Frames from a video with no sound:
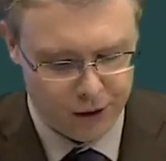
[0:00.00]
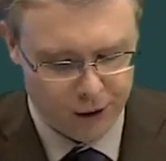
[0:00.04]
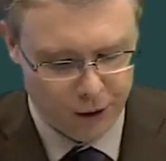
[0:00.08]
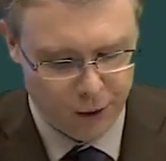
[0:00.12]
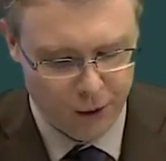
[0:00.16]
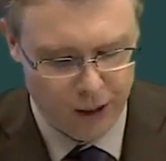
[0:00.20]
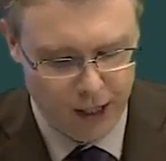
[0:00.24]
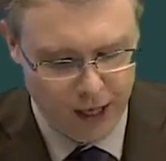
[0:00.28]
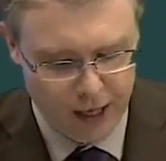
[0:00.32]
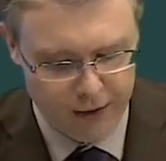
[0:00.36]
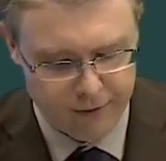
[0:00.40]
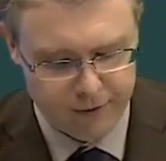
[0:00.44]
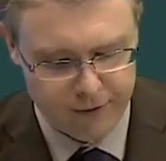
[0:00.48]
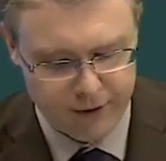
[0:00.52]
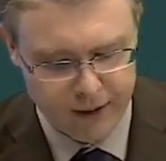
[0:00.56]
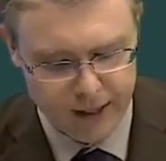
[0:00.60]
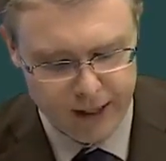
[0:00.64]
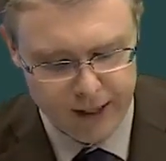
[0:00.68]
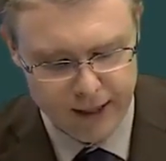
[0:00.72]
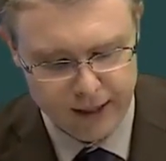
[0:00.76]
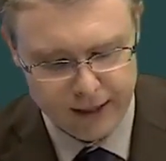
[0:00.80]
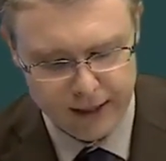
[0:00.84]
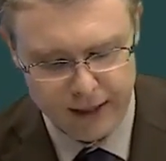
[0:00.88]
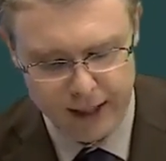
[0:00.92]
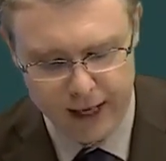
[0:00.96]
So we'll have
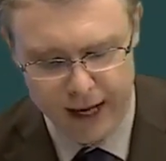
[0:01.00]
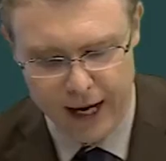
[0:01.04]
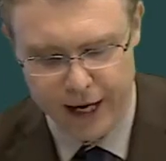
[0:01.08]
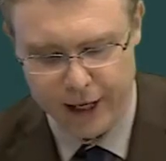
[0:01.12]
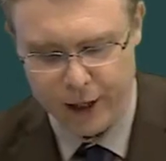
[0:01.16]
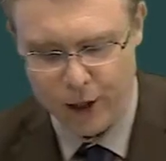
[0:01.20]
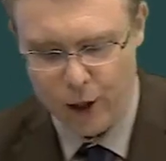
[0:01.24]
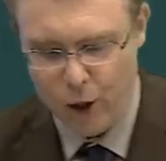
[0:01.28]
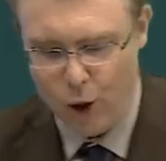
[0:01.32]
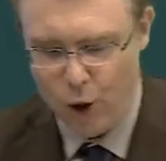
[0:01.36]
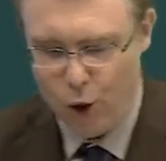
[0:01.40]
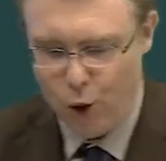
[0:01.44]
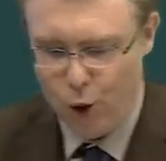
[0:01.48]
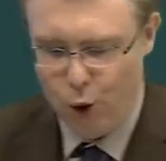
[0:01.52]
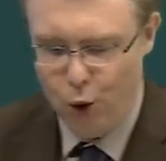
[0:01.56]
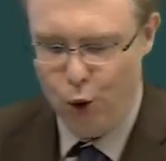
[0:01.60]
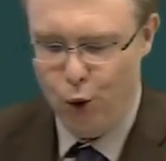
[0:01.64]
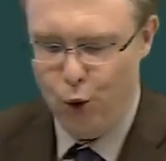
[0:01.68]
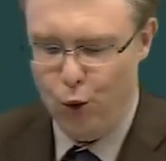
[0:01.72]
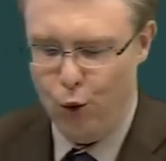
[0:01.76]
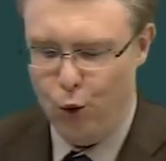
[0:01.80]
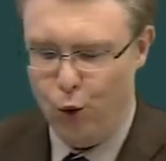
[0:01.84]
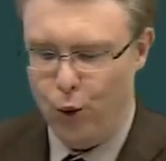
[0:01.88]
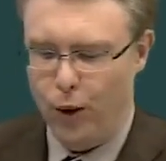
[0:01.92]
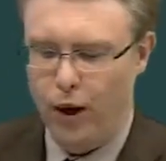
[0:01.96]
things like
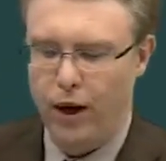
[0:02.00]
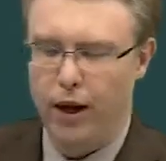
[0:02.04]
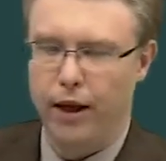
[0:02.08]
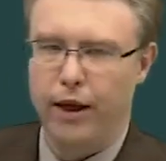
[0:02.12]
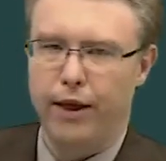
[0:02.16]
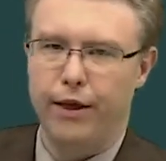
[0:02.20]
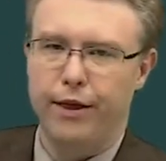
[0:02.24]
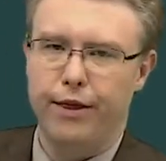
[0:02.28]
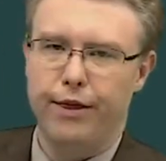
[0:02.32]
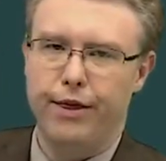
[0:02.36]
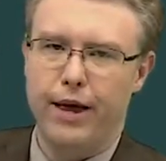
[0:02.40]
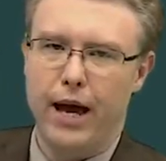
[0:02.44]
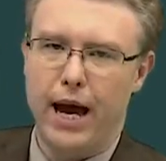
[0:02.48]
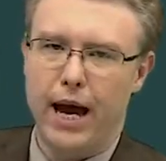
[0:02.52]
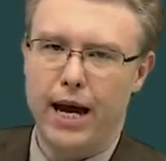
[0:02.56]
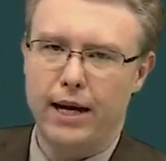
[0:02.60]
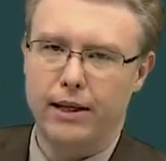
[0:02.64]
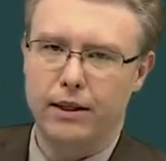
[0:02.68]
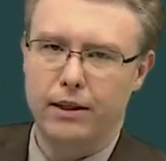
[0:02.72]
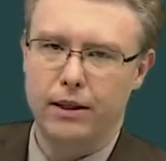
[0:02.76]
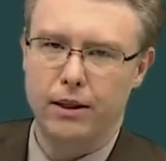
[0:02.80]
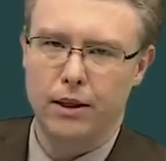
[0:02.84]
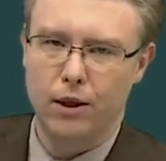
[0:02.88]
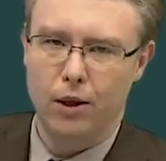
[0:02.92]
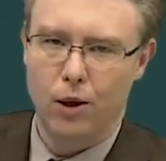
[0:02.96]
who,
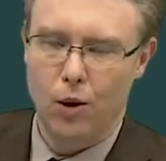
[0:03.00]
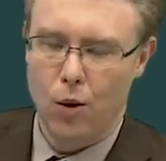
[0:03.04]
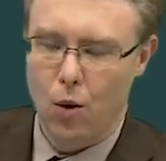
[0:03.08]
that,